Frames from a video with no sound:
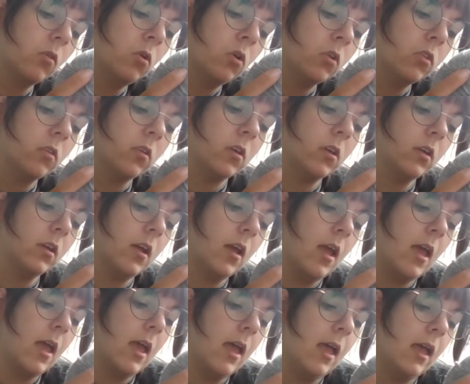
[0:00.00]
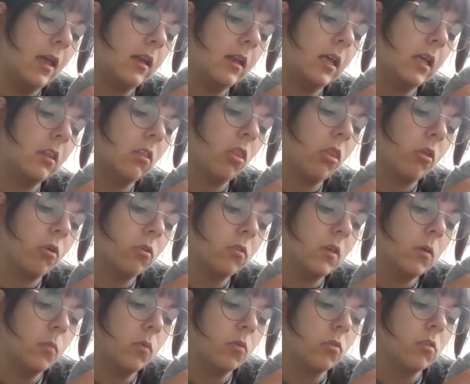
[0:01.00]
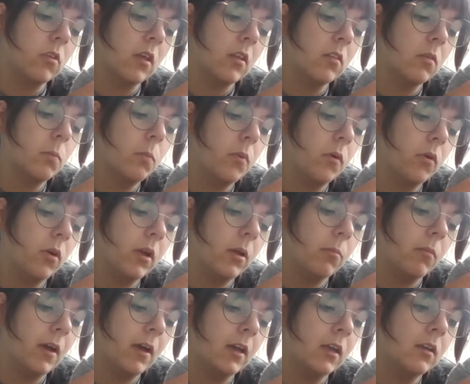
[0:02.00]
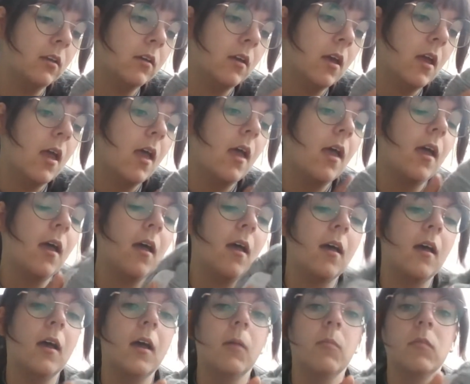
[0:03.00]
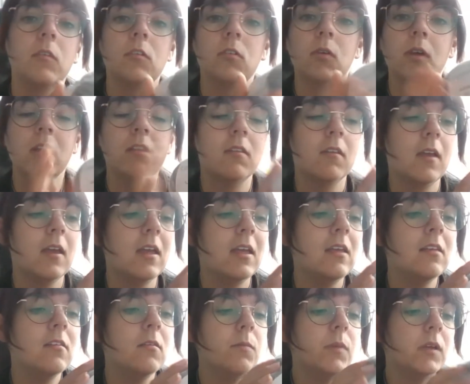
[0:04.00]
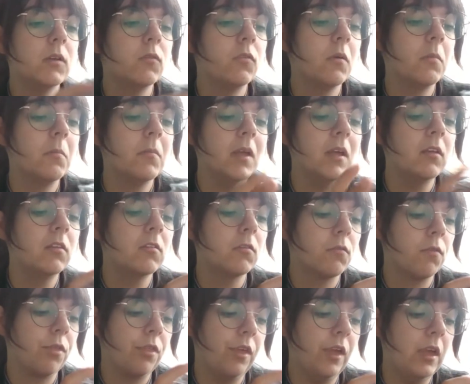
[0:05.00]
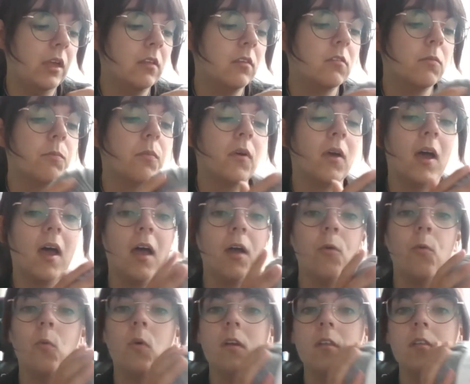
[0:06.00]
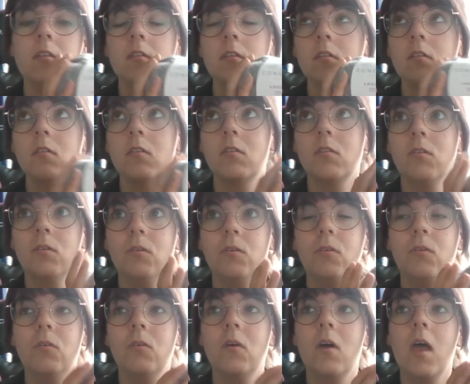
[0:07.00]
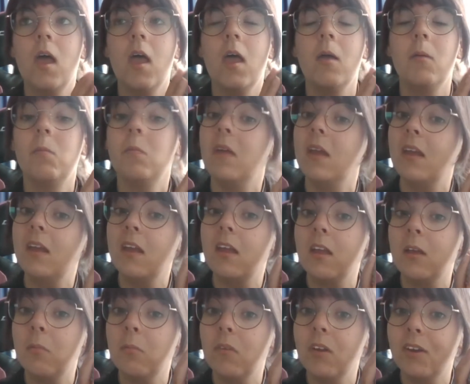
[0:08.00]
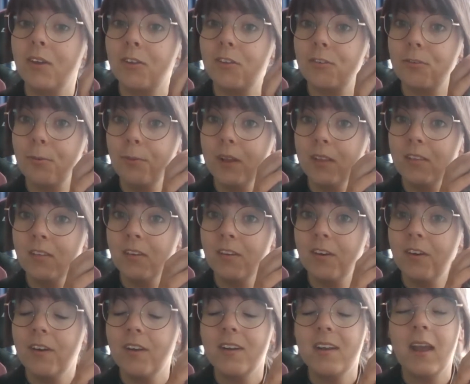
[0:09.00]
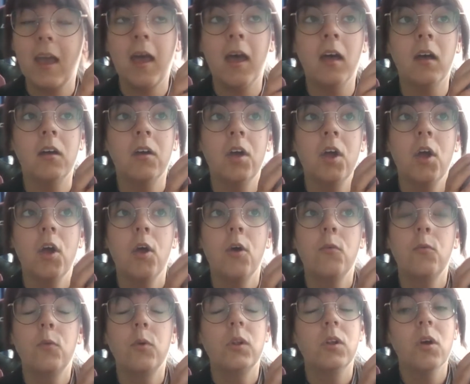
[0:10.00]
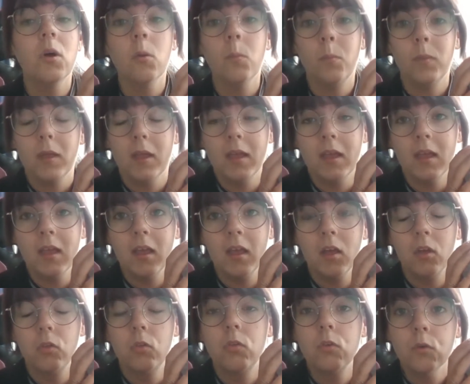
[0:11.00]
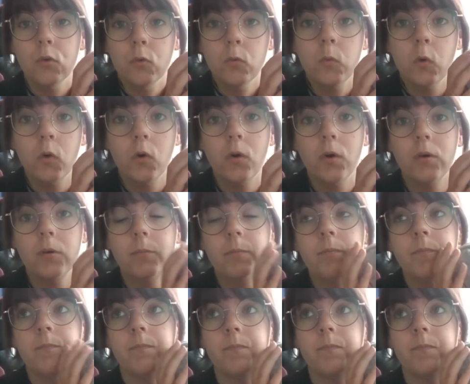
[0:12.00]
cotton, and then 13% polyamide. So it is a bit of a mix of things, but I wanted to make him a sweater that would not be too warm